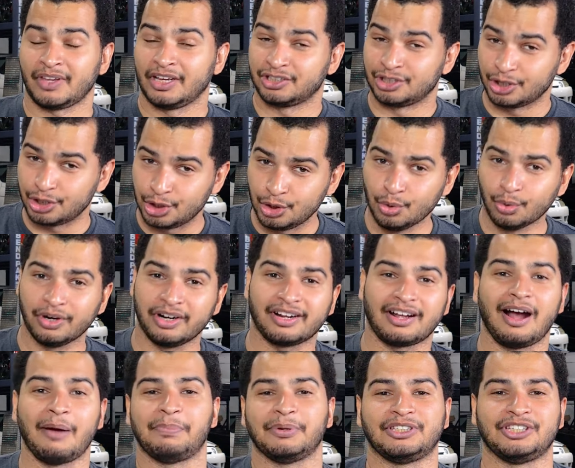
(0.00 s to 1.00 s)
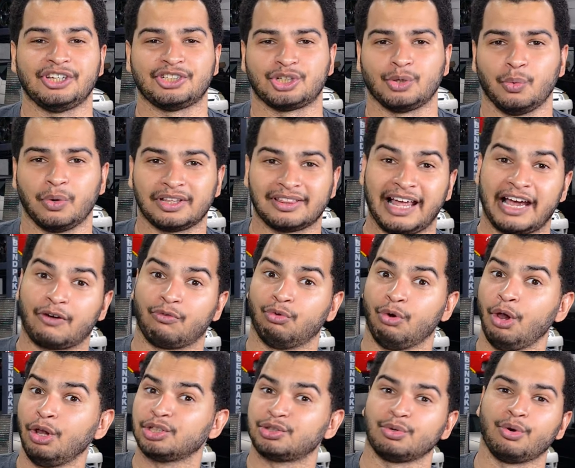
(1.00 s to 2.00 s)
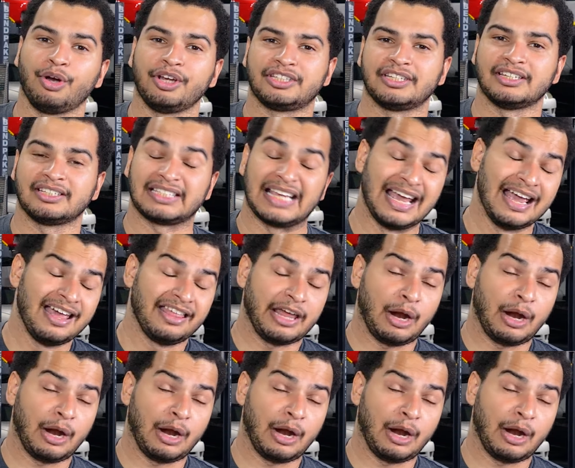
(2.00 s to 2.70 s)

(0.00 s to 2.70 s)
So you were in competition with like Rolls-Royces